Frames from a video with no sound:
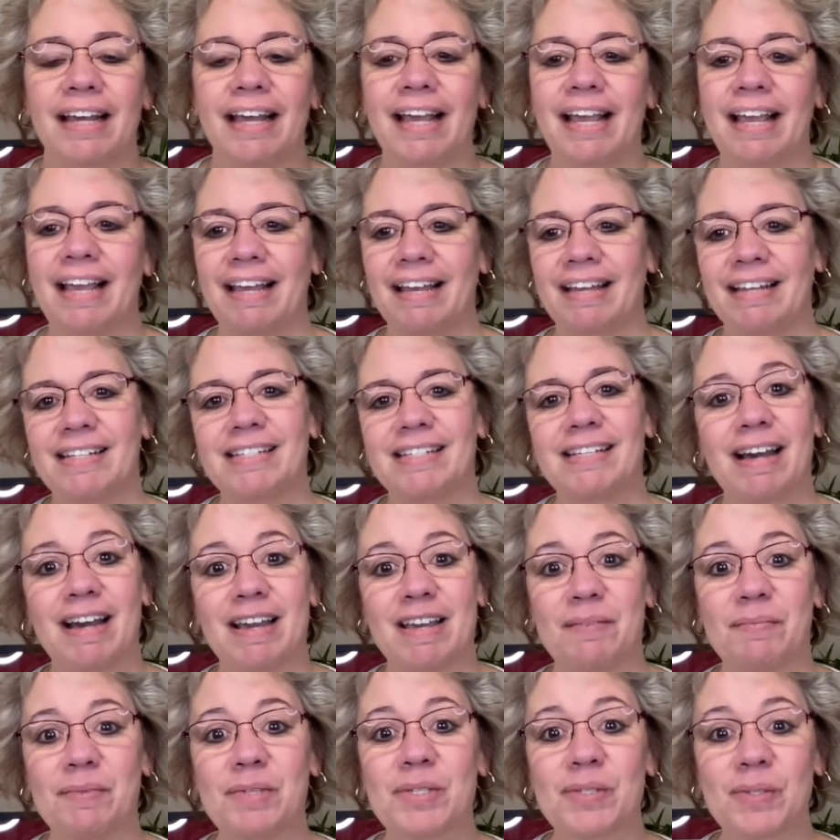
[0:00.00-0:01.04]
and
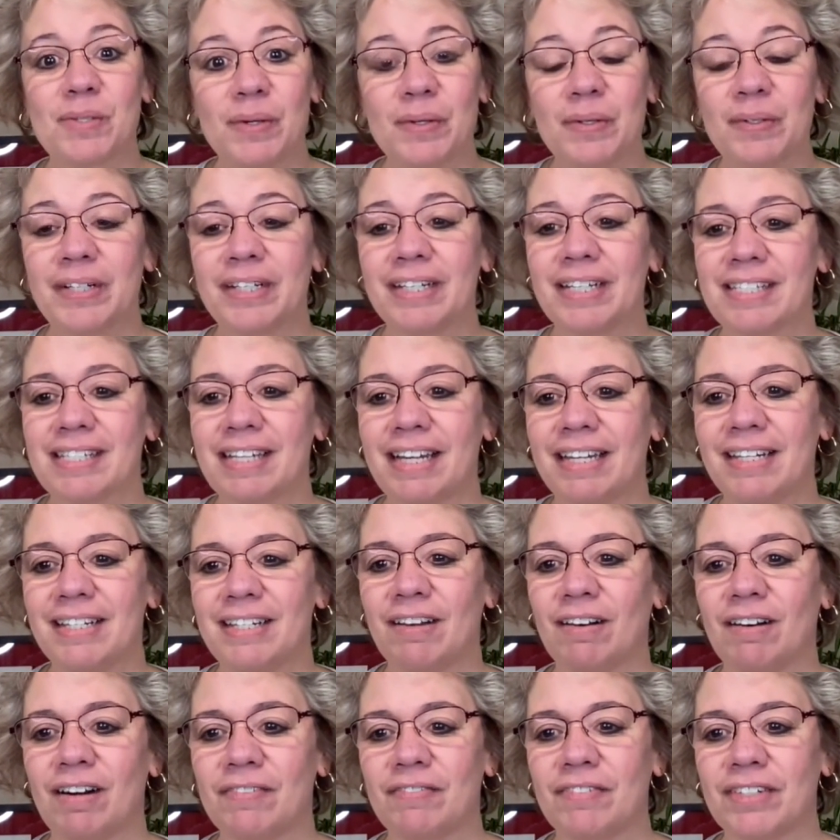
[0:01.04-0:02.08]
I am so excited
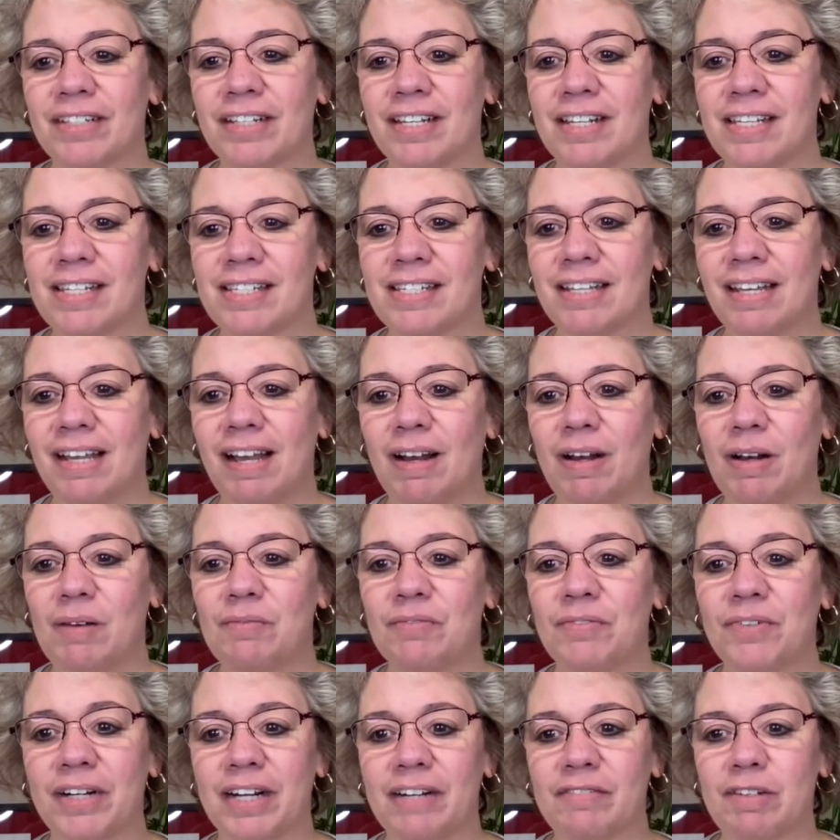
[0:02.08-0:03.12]
to offer this
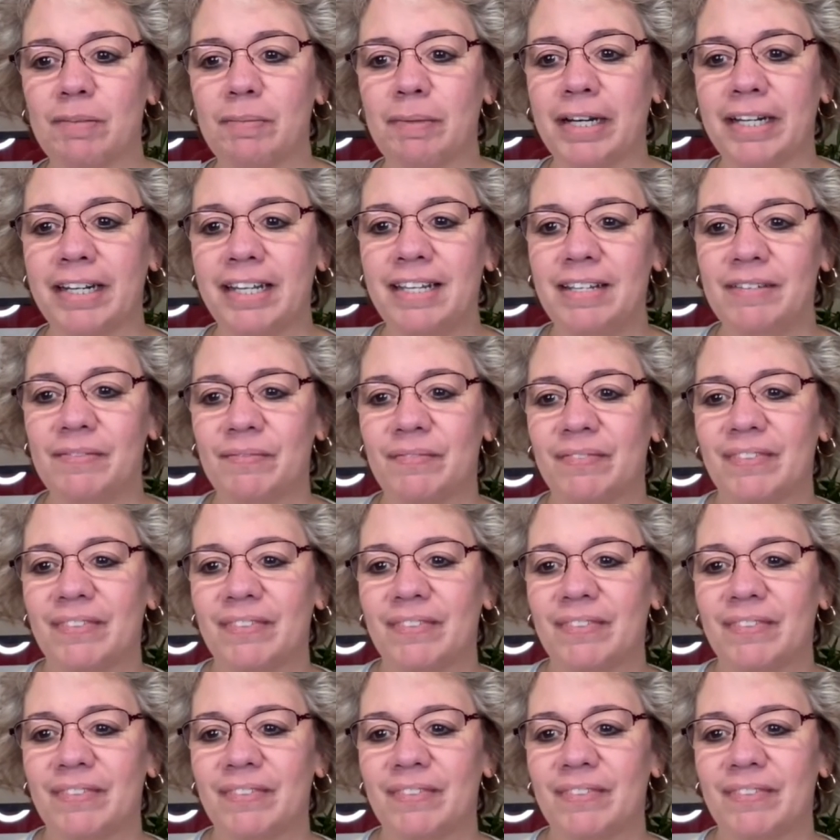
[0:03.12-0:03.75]
for everybody.